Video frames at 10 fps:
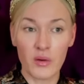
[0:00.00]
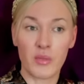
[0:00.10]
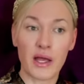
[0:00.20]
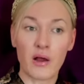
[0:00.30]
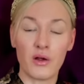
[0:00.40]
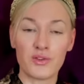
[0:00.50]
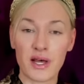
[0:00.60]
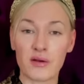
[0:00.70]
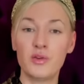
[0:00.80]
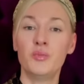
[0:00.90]
my
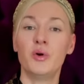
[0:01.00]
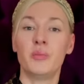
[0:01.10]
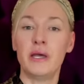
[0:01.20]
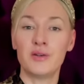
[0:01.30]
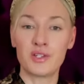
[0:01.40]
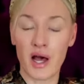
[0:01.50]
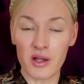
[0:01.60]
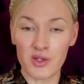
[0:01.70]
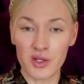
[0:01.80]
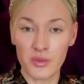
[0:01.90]
contact who put me in
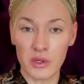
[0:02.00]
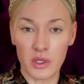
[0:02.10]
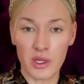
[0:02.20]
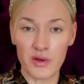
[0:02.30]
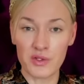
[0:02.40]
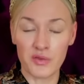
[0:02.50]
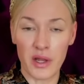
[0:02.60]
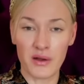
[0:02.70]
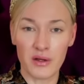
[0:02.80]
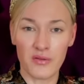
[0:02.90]
touch with the close friend